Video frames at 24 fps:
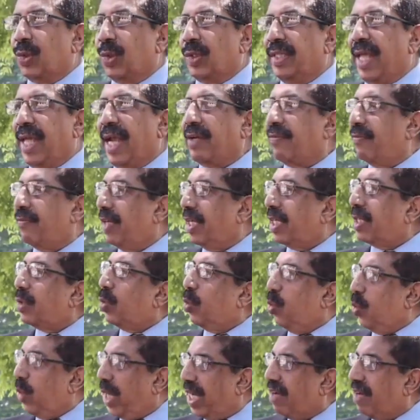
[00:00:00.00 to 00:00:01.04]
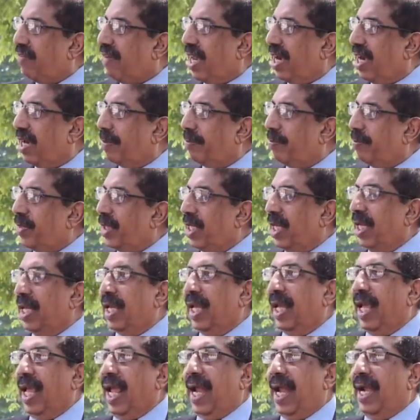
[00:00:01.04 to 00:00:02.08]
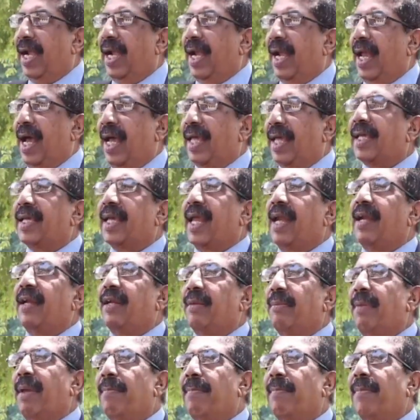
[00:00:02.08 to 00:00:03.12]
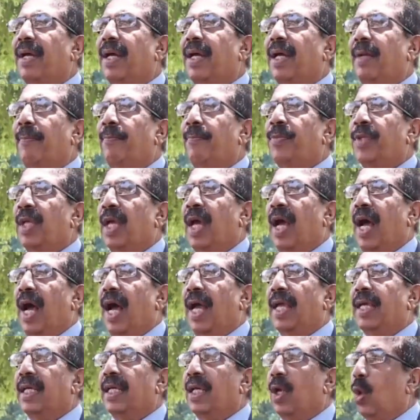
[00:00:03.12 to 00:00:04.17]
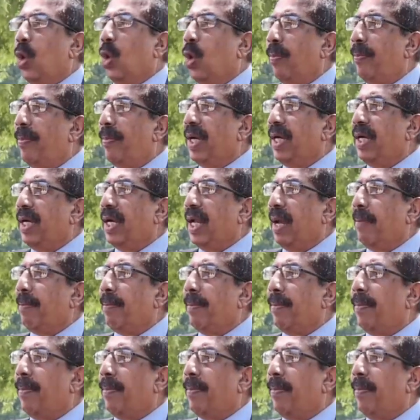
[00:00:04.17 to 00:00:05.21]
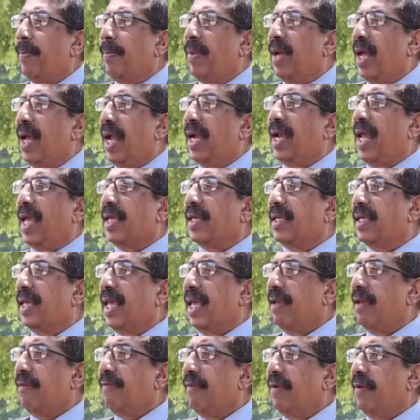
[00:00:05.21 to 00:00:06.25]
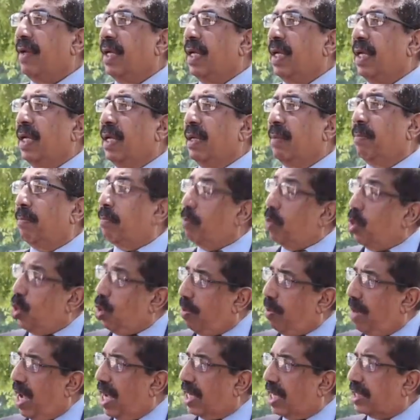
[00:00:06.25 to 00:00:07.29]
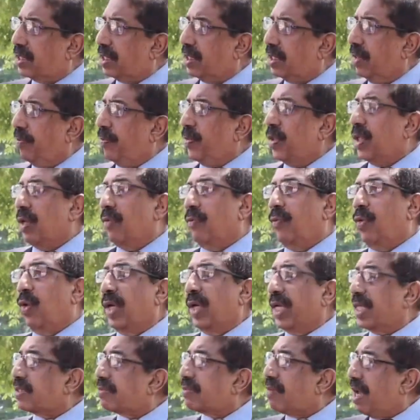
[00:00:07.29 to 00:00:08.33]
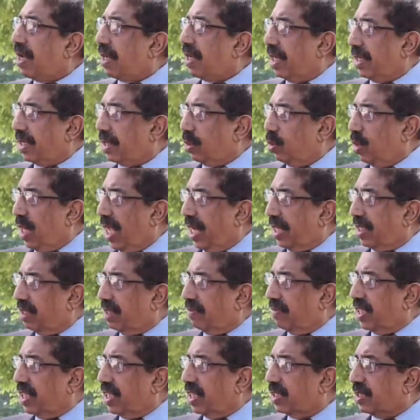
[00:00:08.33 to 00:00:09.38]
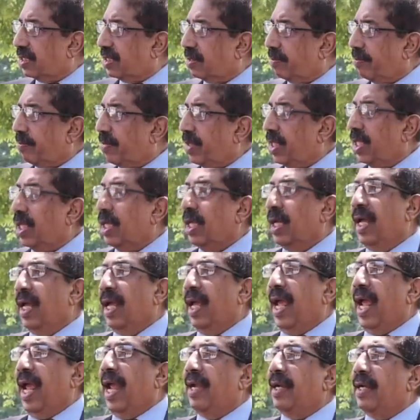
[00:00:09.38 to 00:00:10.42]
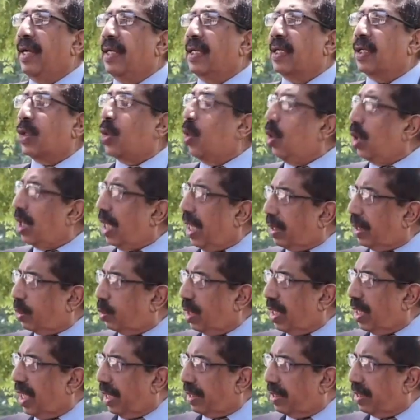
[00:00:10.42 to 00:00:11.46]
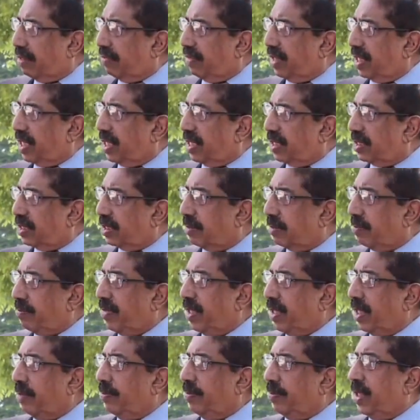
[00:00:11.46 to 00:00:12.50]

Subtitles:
So that worked very well. And I can remember I opened up and I gave low marks for extracurricular activities and co-curricular activities.